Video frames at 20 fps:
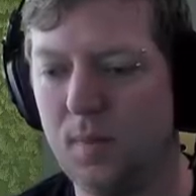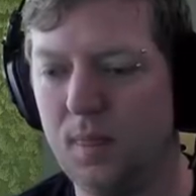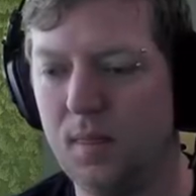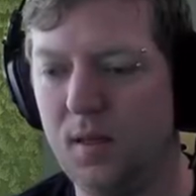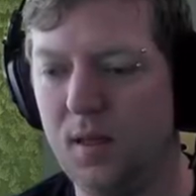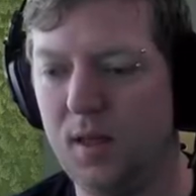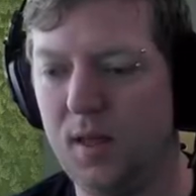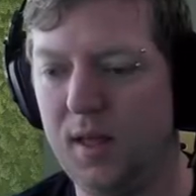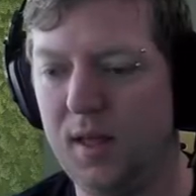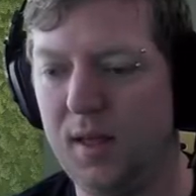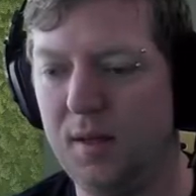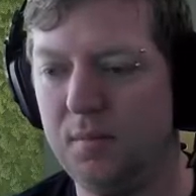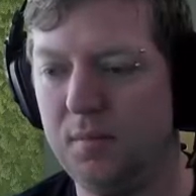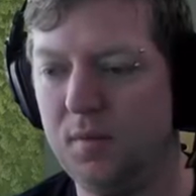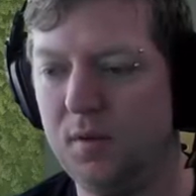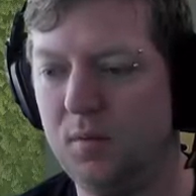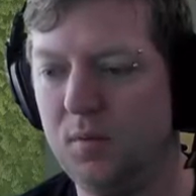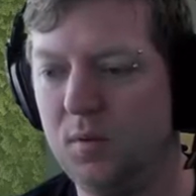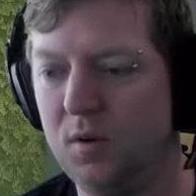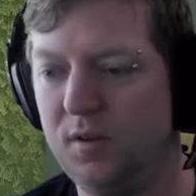
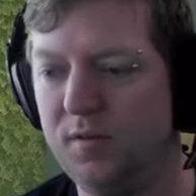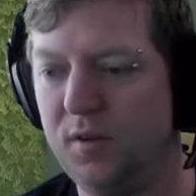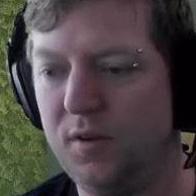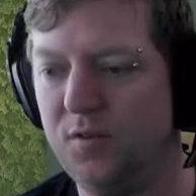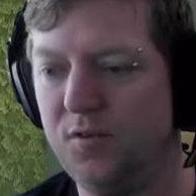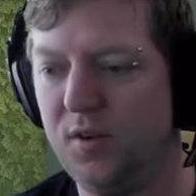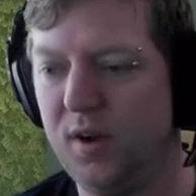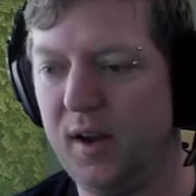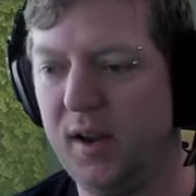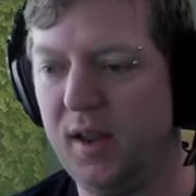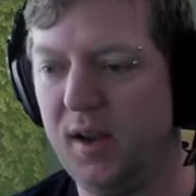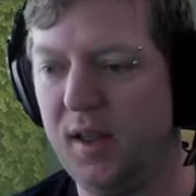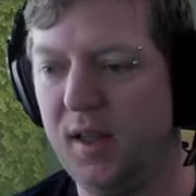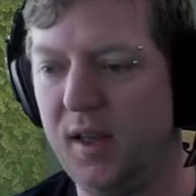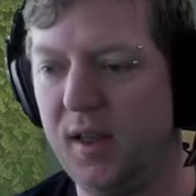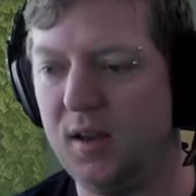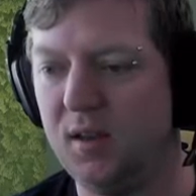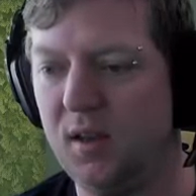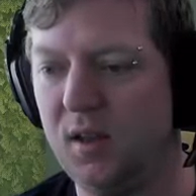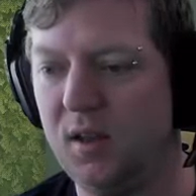What if I drag it
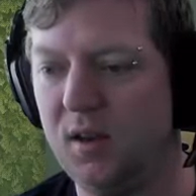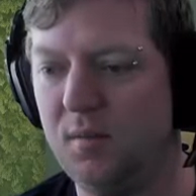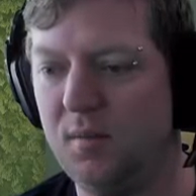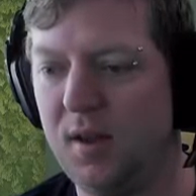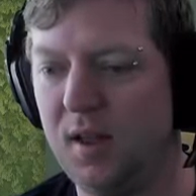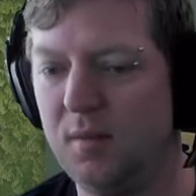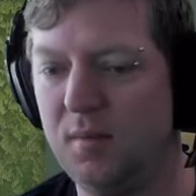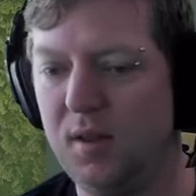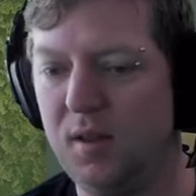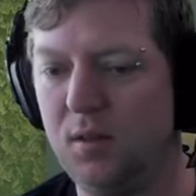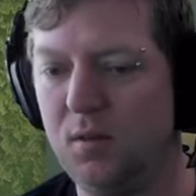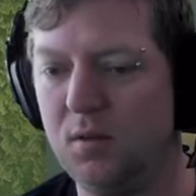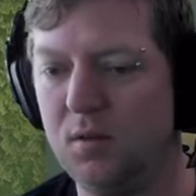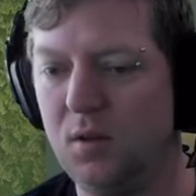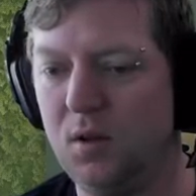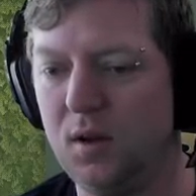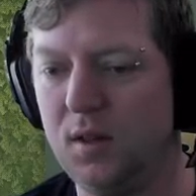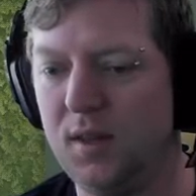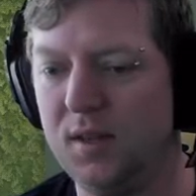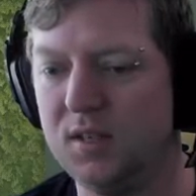out? Are you going to make me look
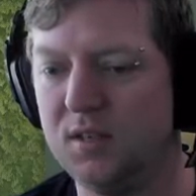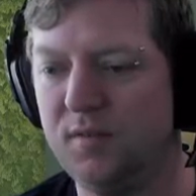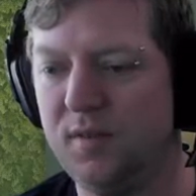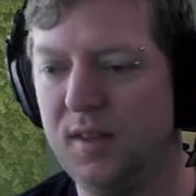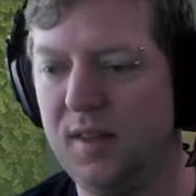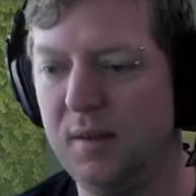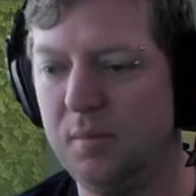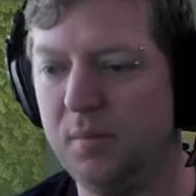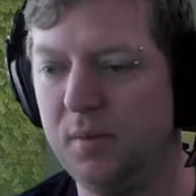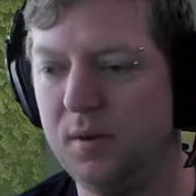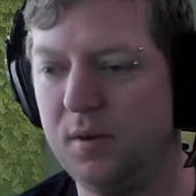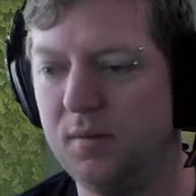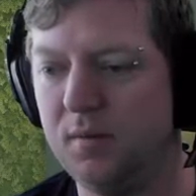like less of a lump?